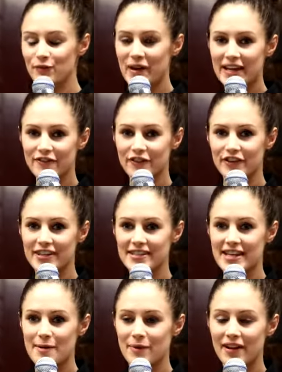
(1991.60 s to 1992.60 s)
Ben, for
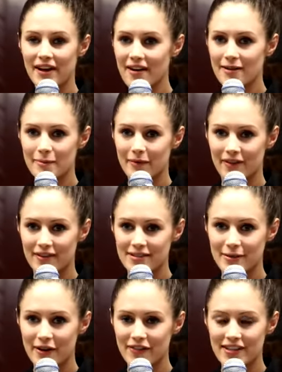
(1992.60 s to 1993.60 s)
example, like I remember when I
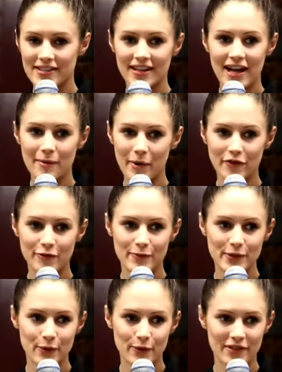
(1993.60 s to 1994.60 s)
was 12 years, I'd come home from
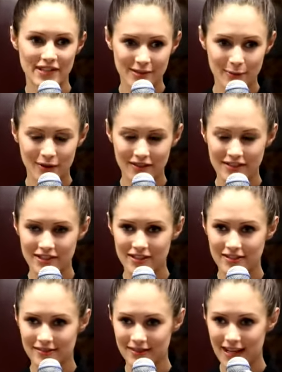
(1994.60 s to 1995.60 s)
school and just
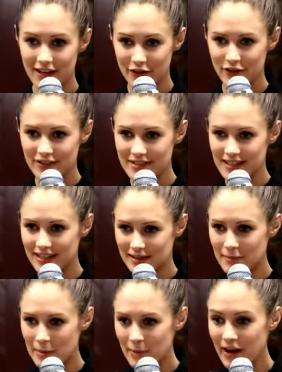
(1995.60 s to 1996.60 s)
watch cartoons and
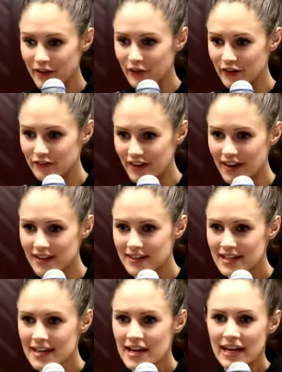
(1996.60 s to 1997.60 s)
eat my Milo, right?
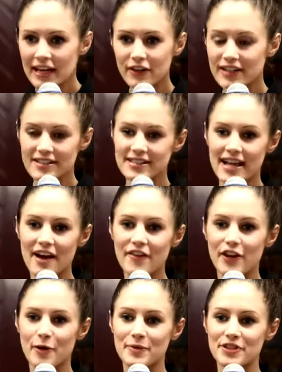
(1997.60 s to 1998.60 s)
He doesn't have
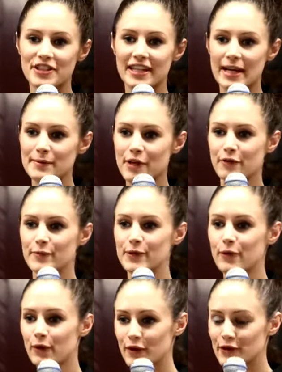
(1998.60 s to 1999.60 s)
that opportunity. He comes home from
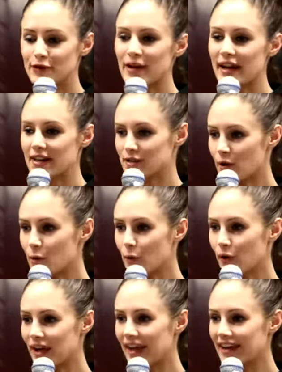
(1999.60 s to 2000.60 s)
school, goes straight out dog
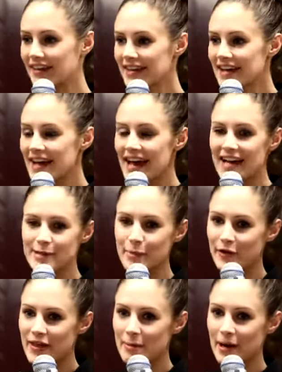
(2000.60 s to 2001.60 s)
walking, has
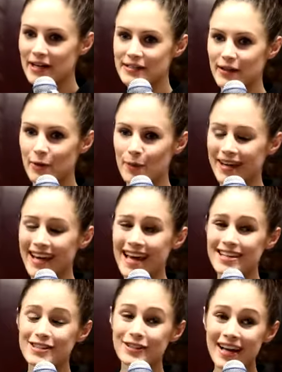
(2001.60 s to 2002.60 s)
birthday parties on the
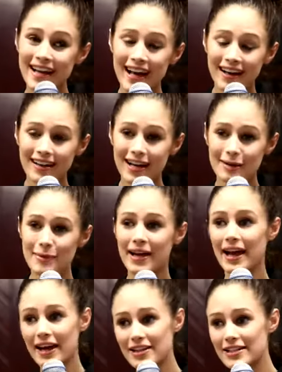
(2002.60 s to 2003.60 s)
weekend. Look, I can't come. I
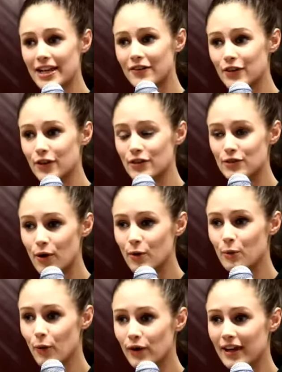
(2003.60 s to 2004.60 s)
actually have to go
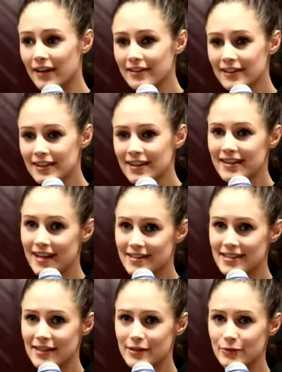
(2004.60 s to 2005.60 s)
dog walking.
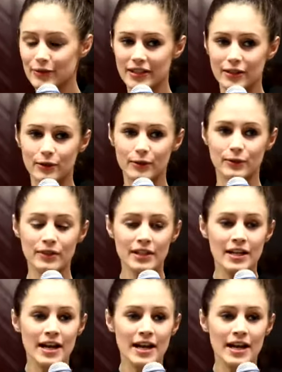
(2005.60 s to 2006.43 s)
That sounds really cool.